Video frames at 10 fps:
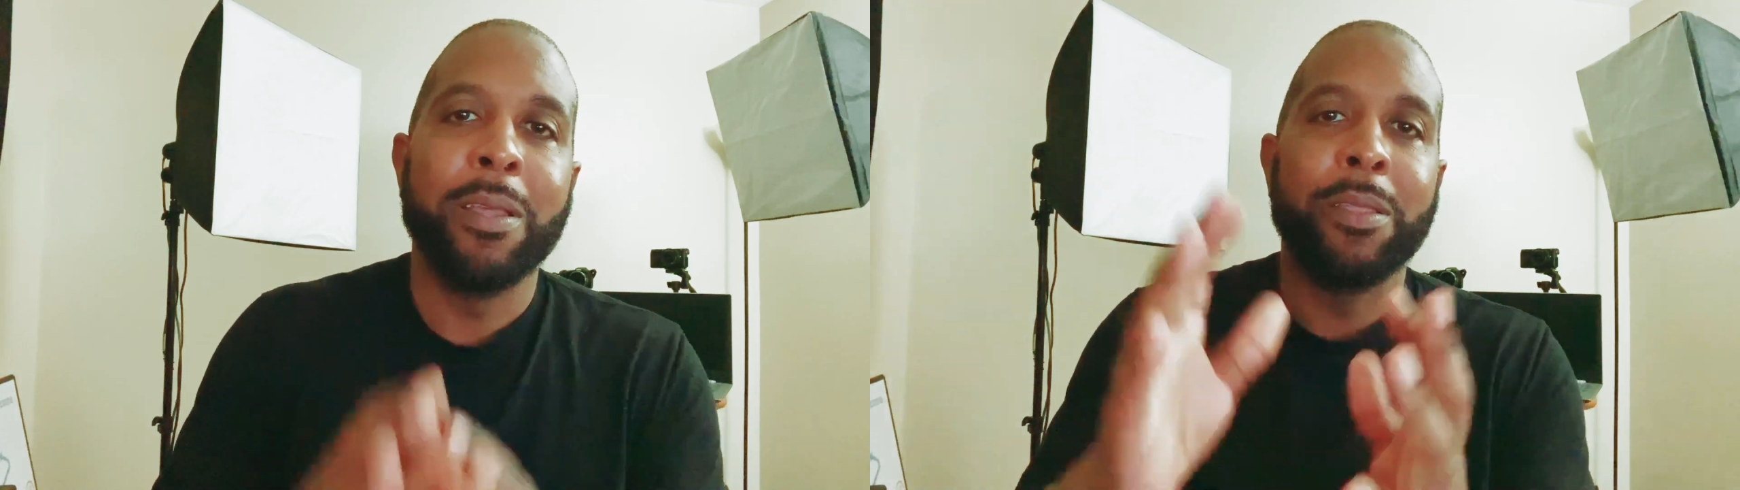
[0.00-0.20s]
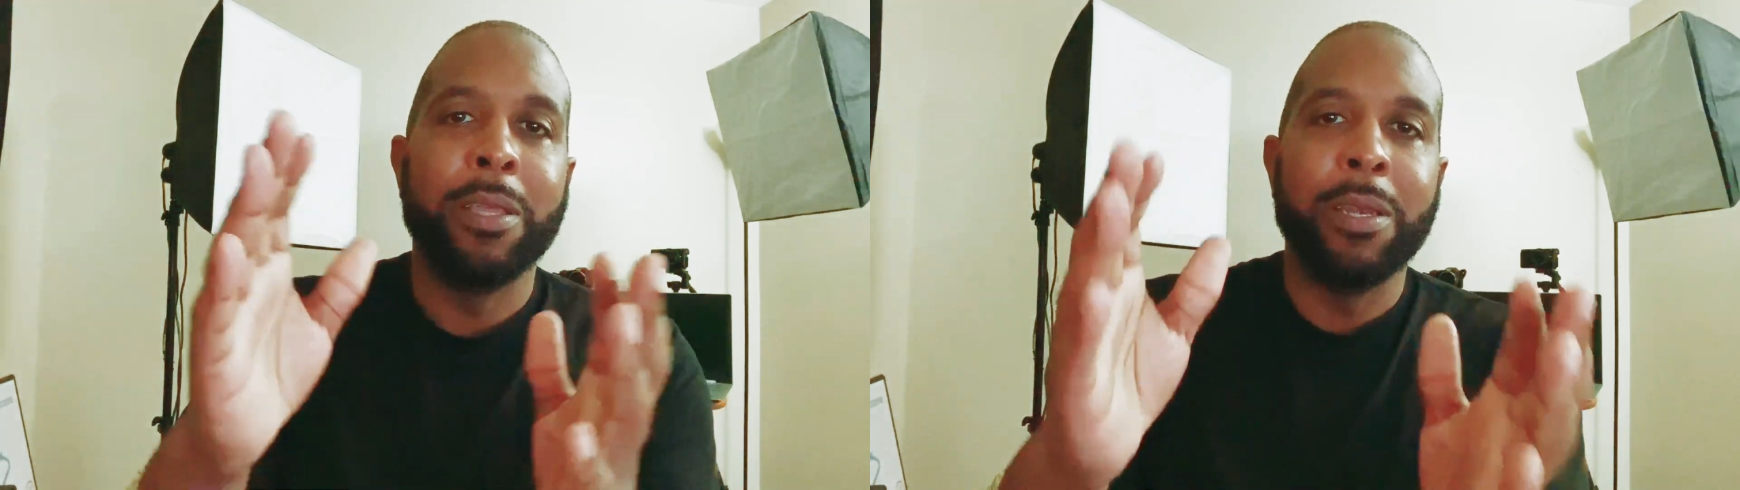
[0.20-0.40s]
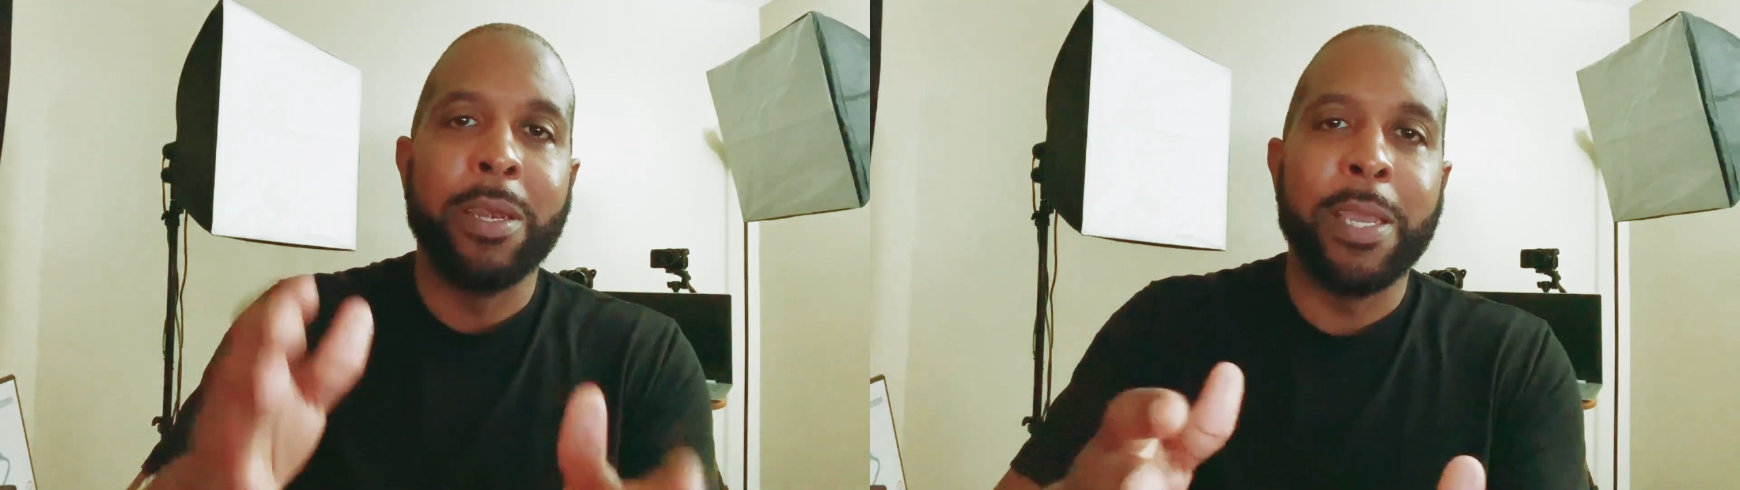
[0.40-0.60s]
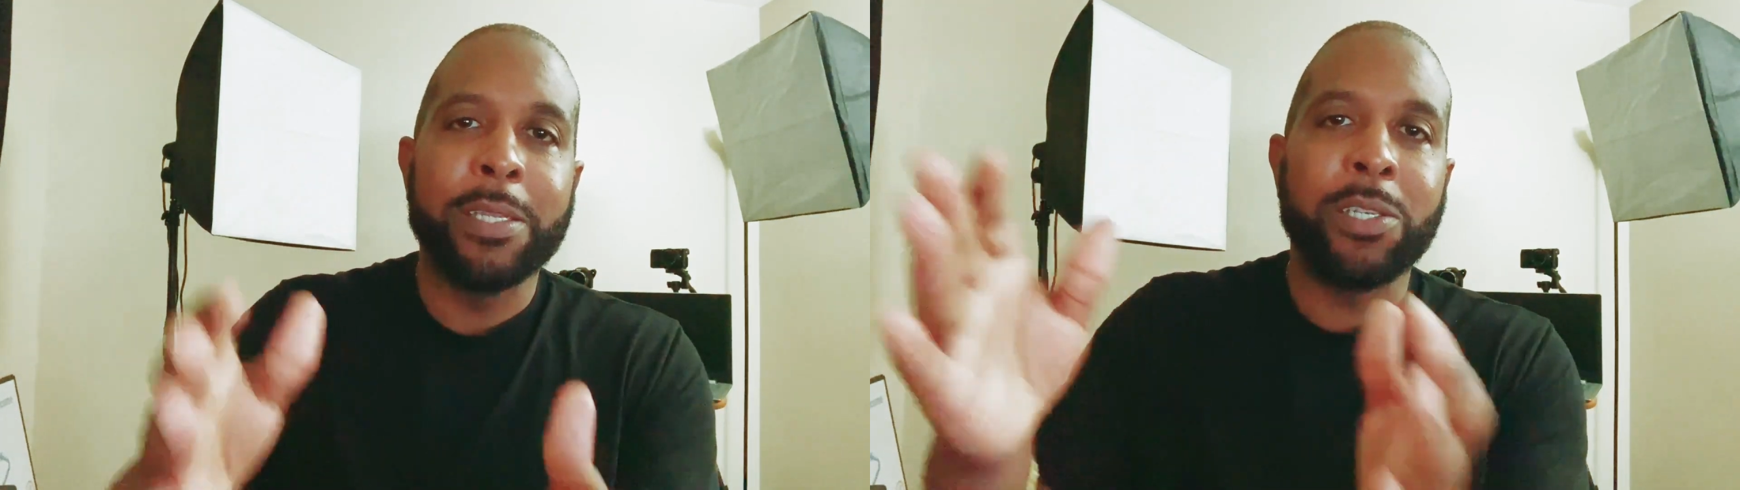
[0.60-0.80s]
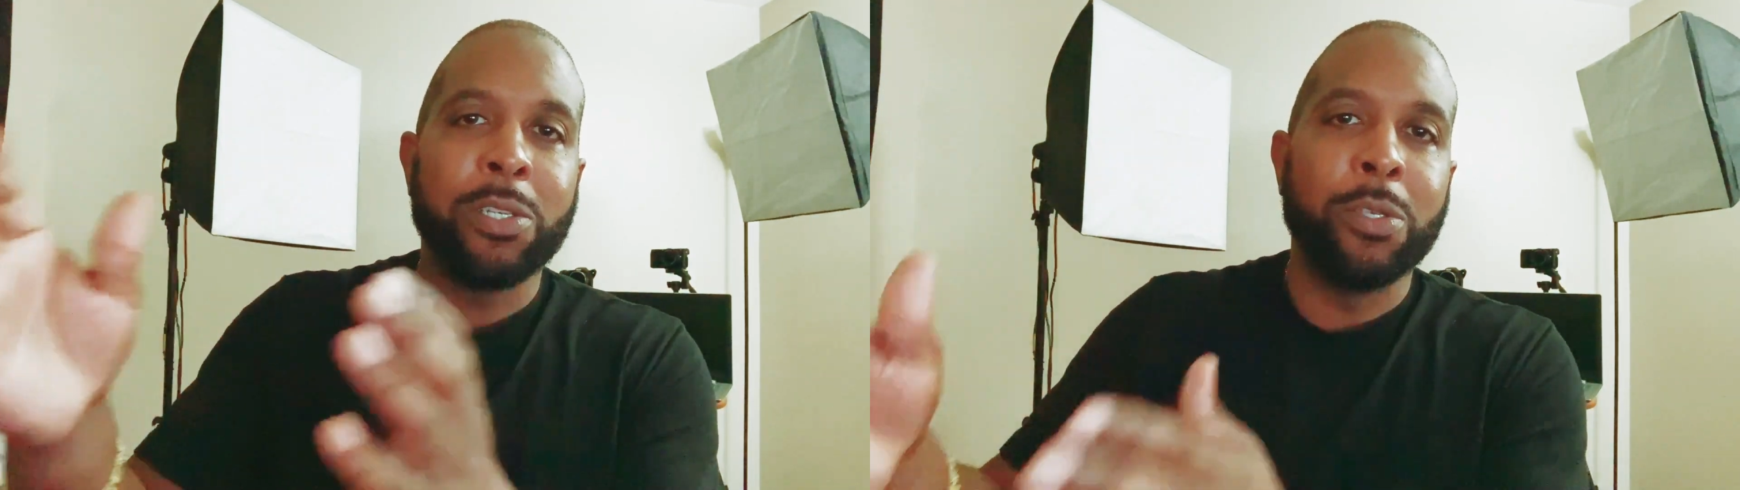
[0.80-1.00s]
the
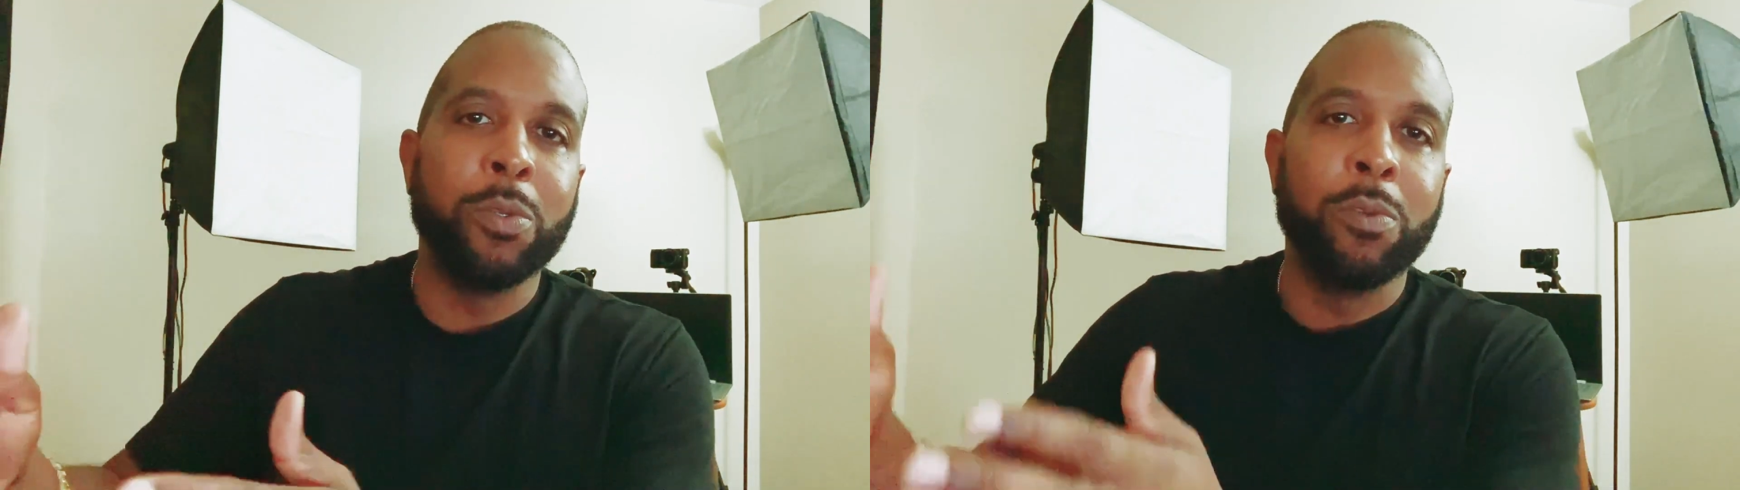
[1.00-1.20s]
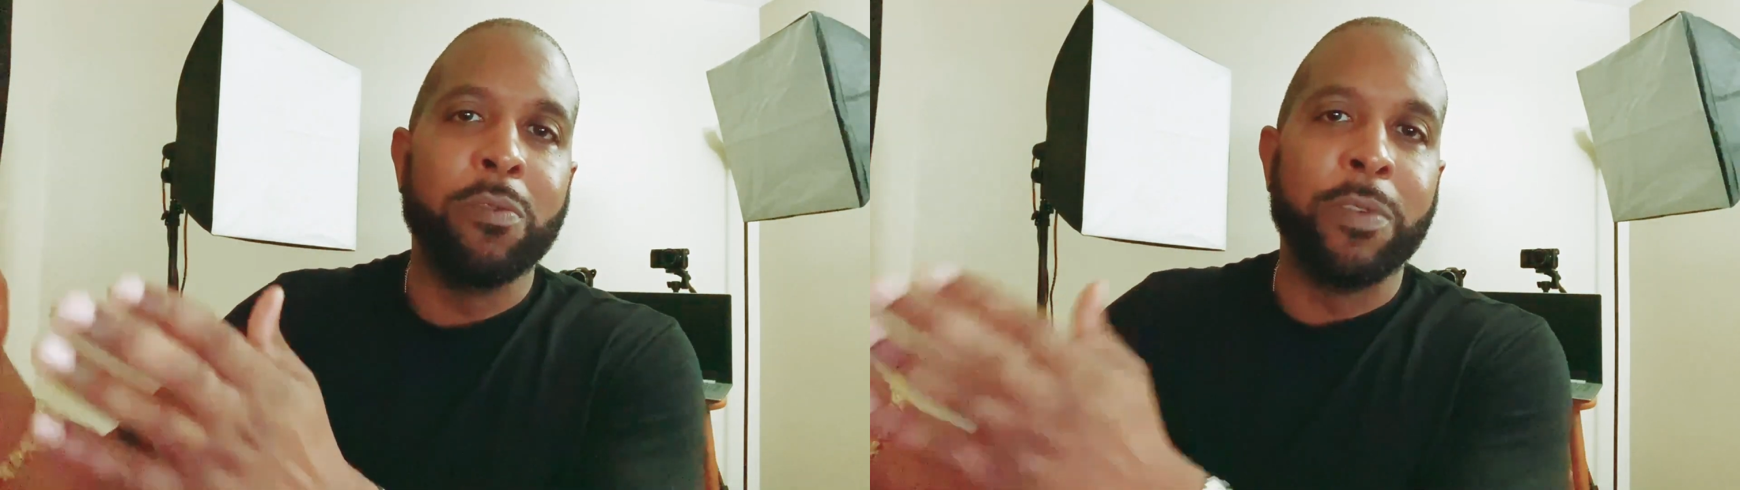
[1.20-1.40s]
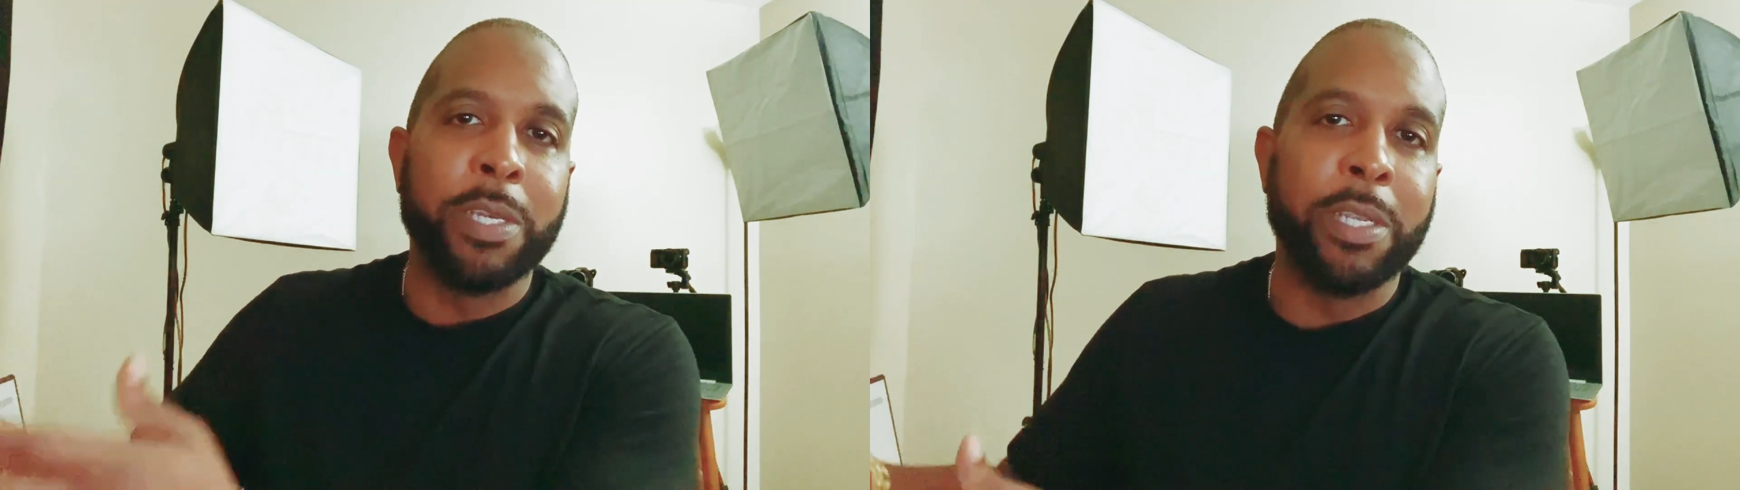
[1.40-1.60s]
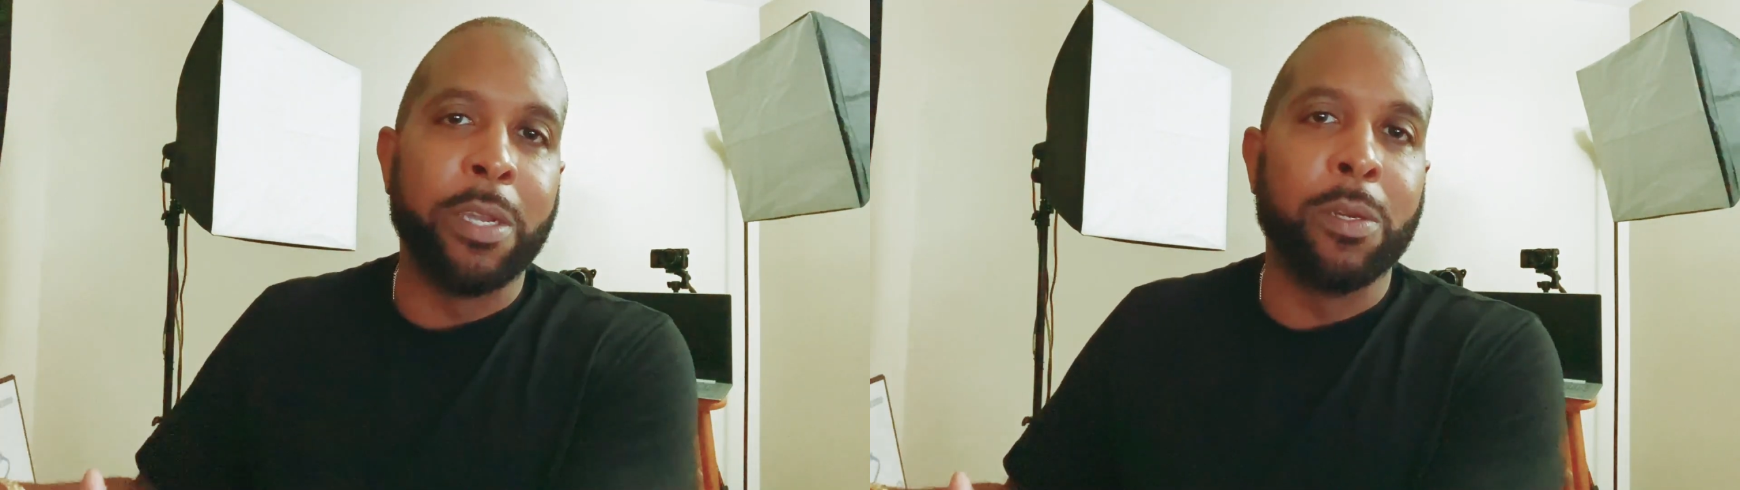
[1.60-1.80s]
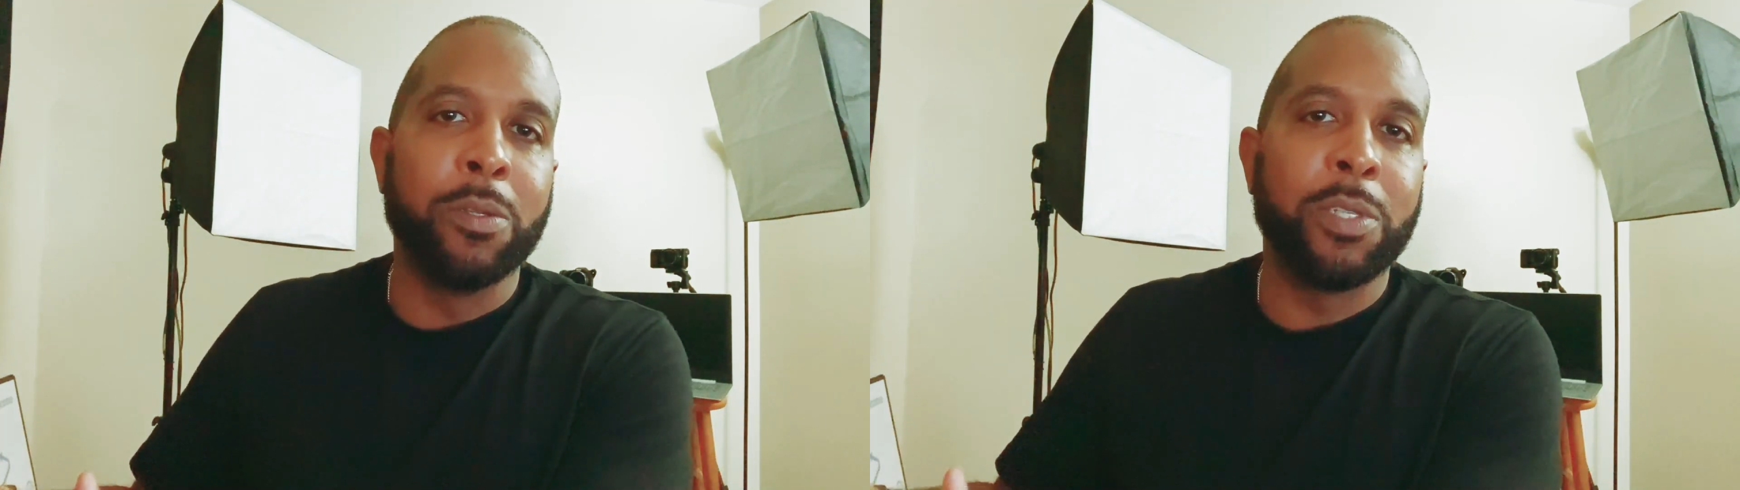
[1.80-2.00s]
next two
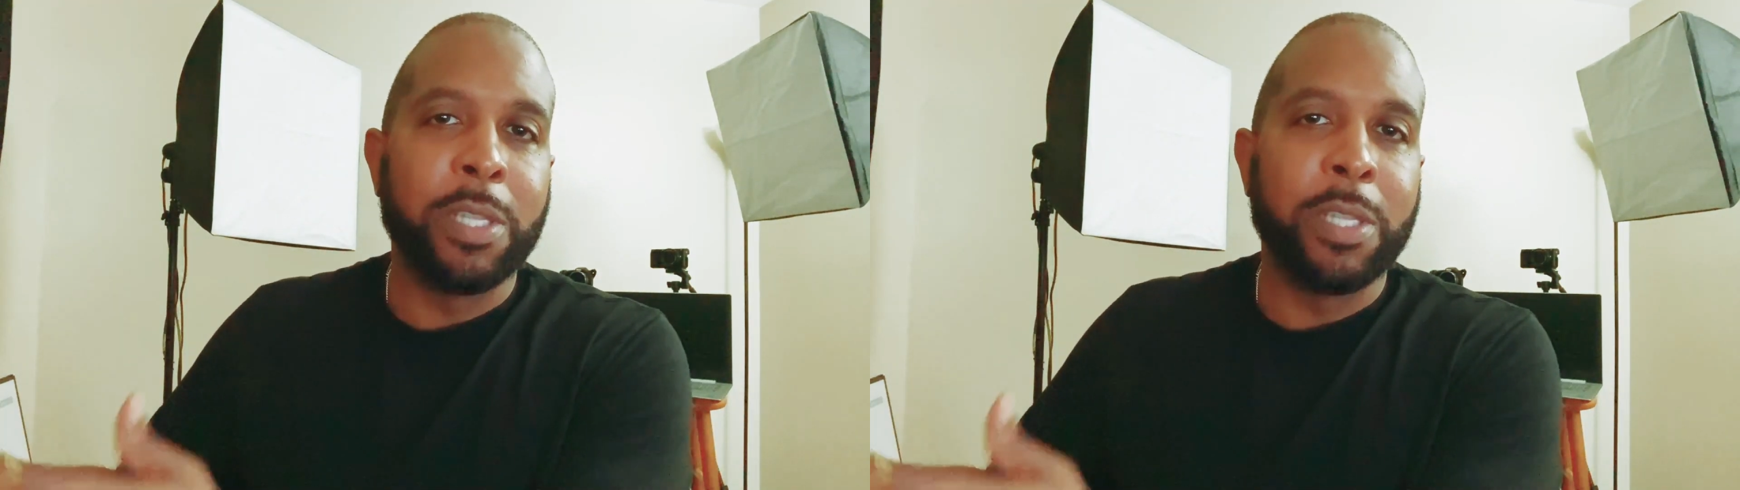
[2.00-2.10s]
videos